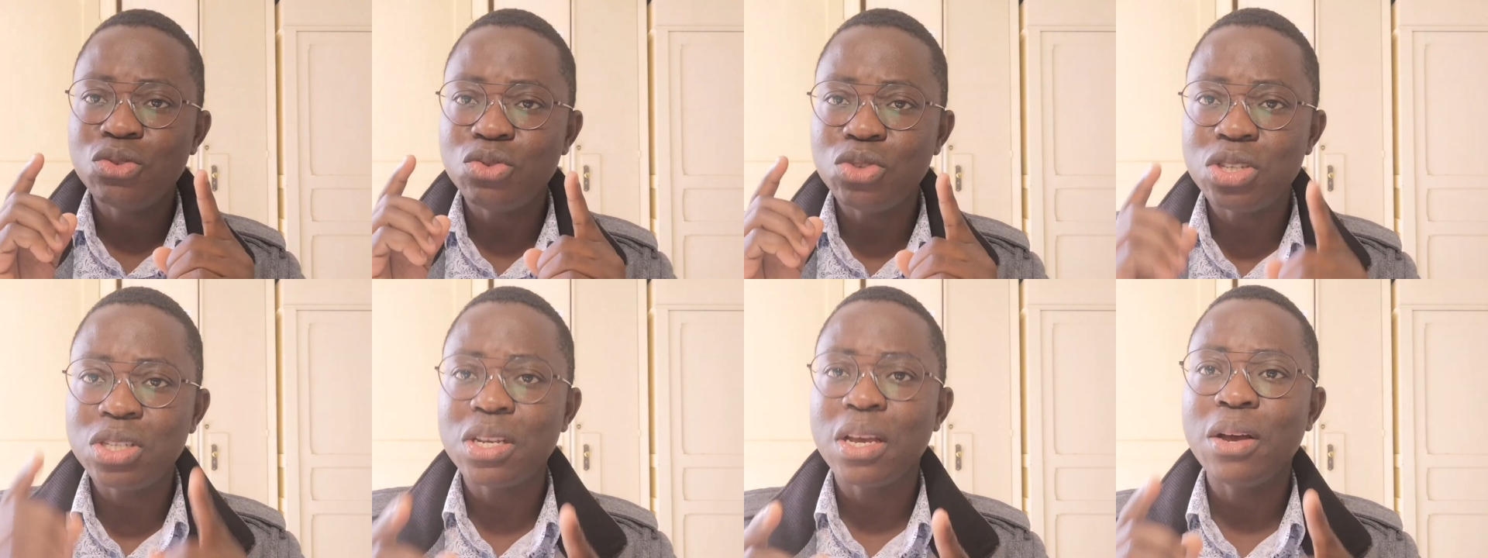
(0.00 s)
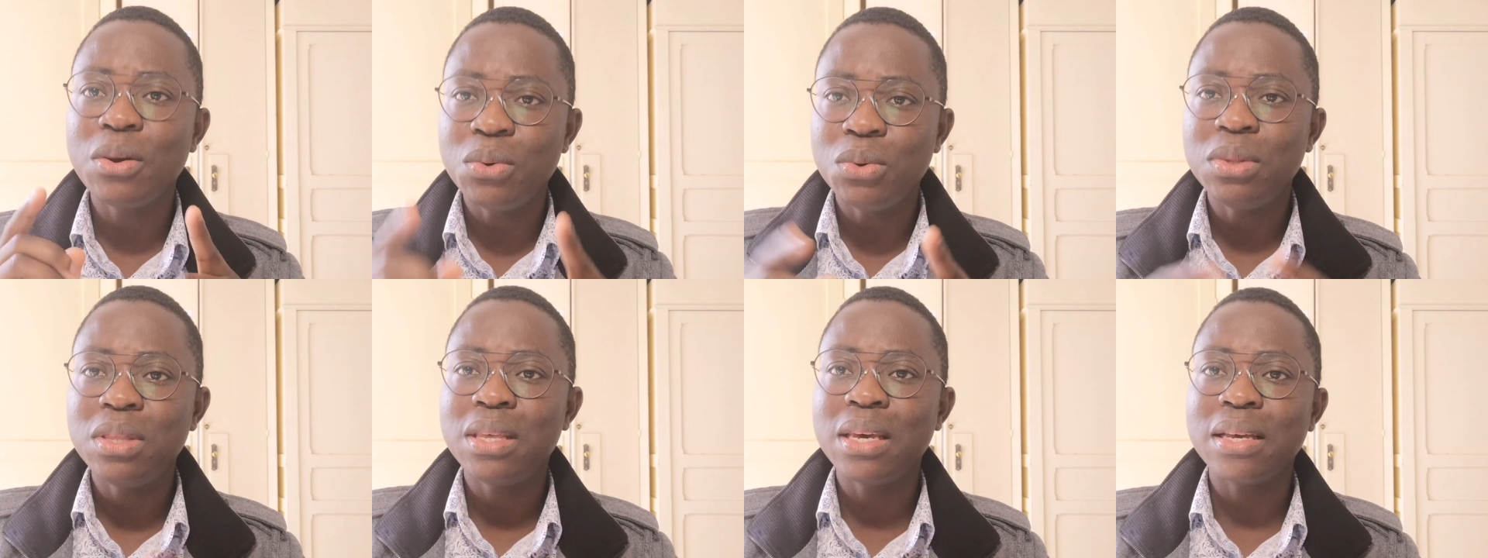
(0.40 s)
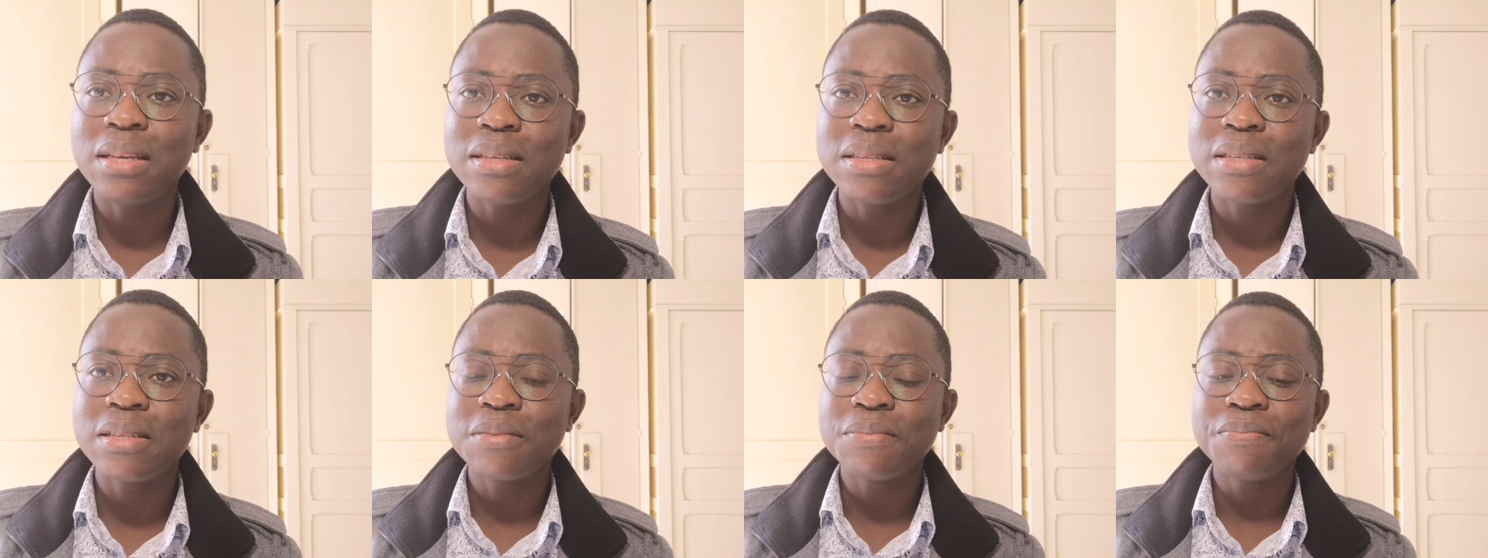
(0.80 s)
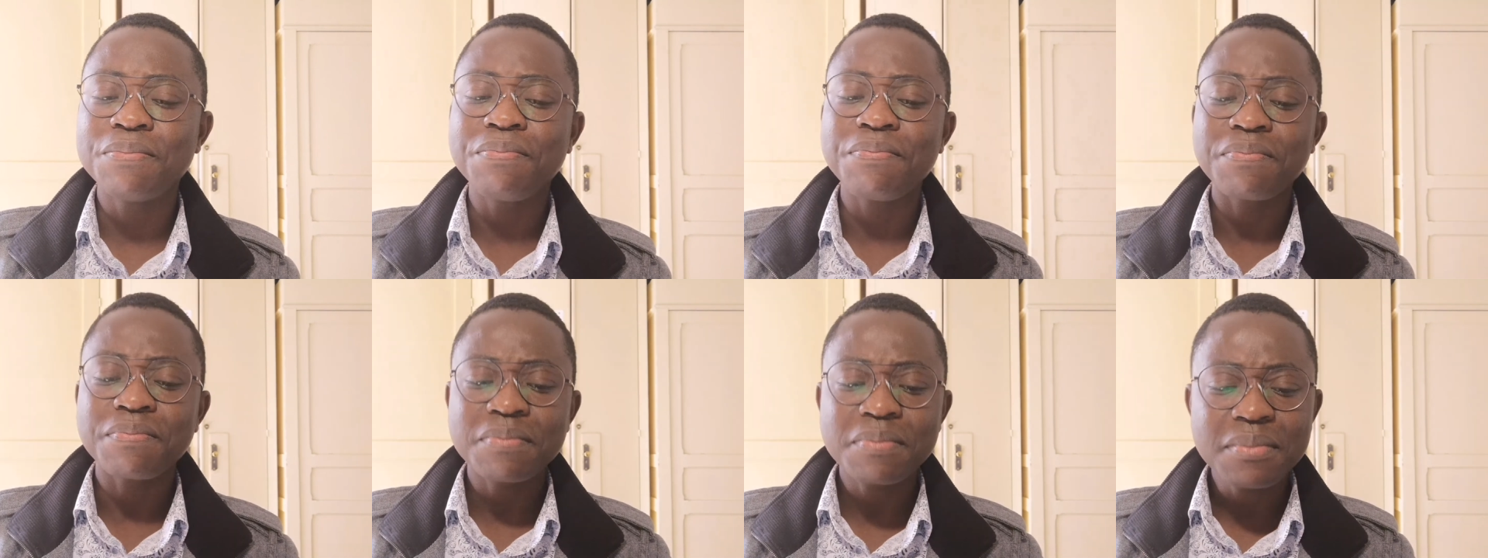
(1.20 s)
to share good things.
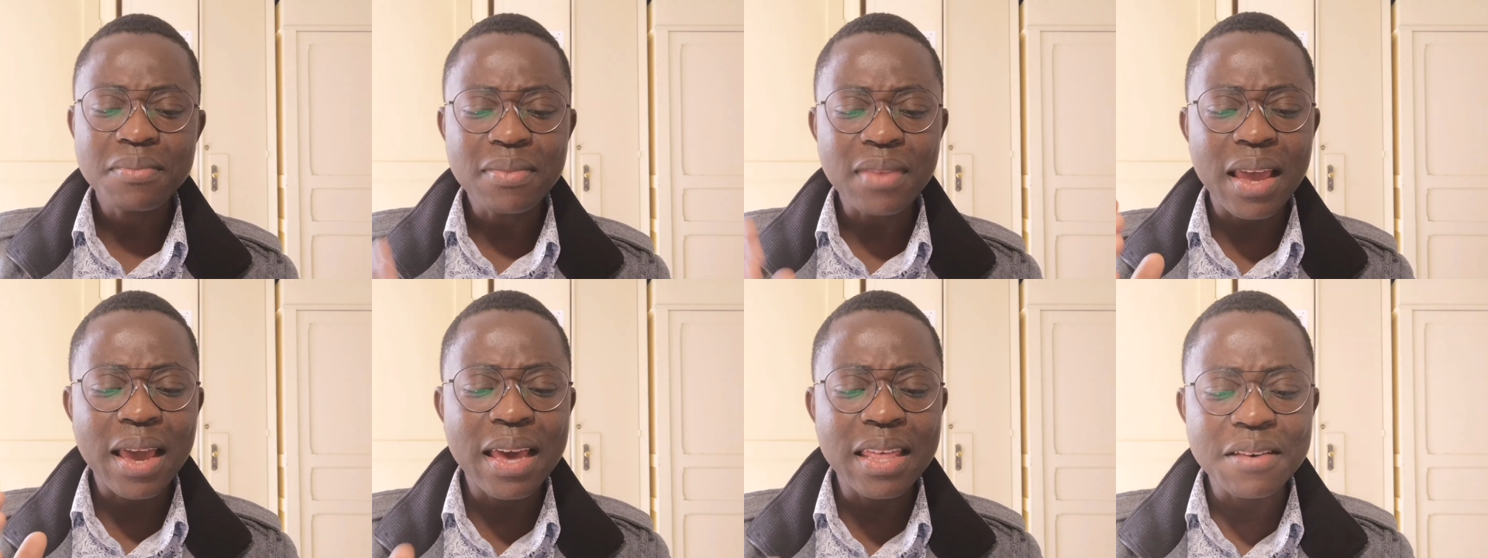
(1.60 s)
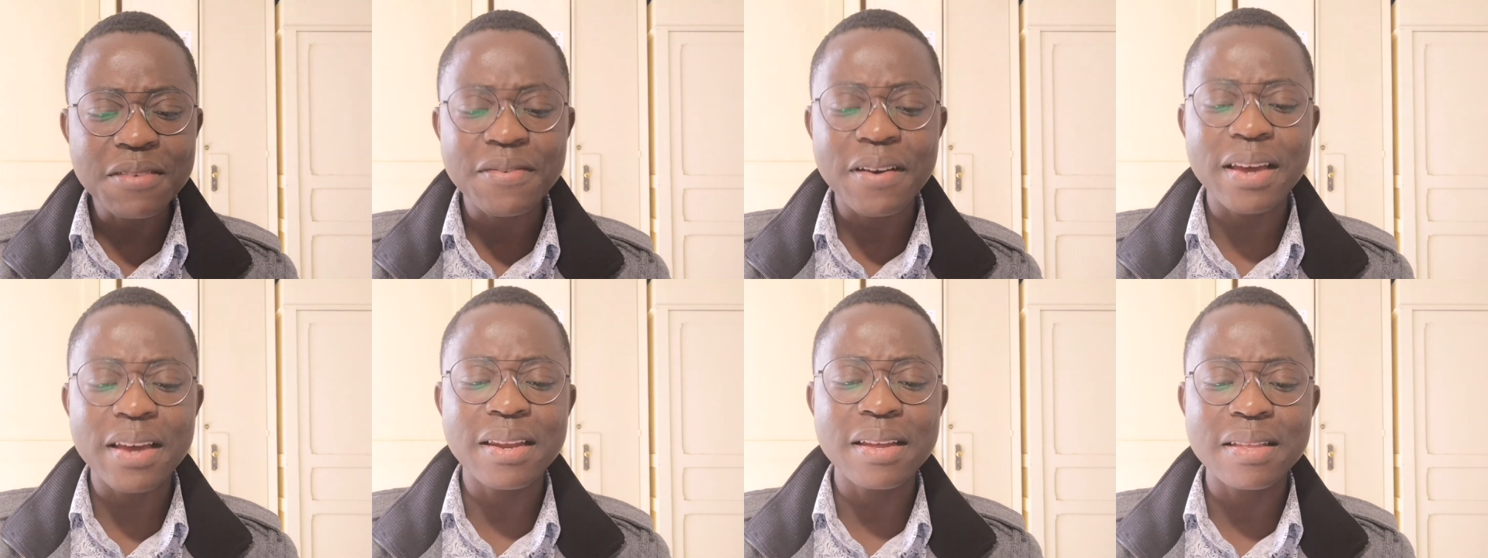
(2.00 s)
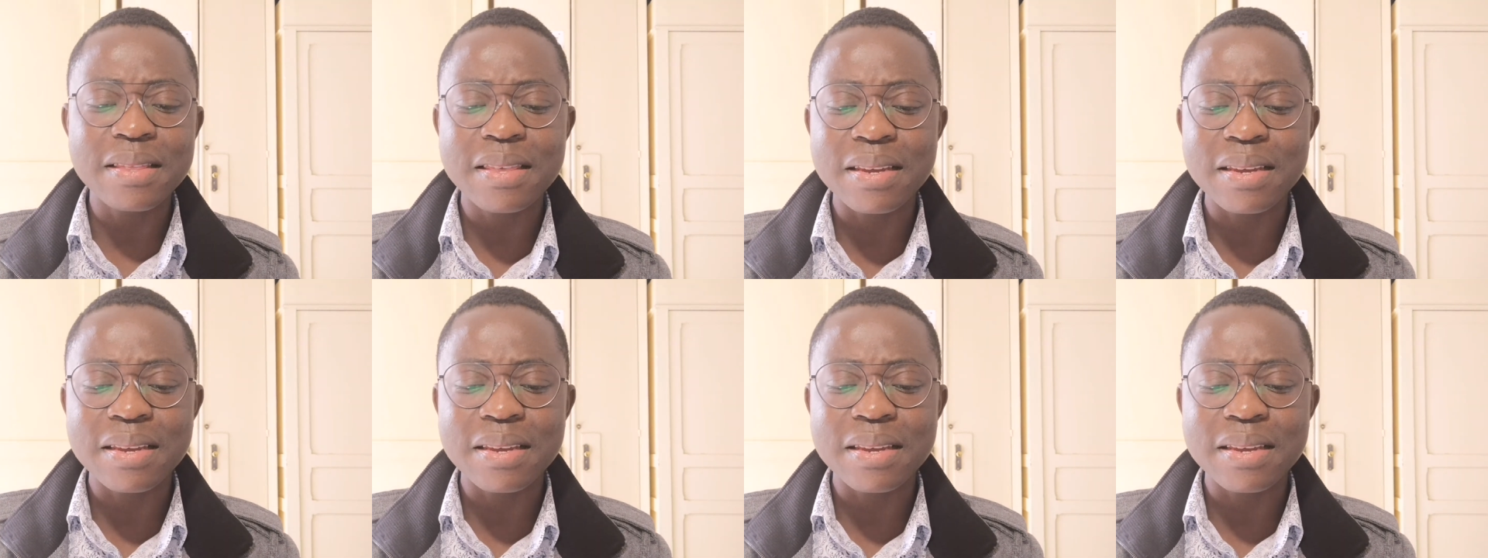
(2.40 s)
And the final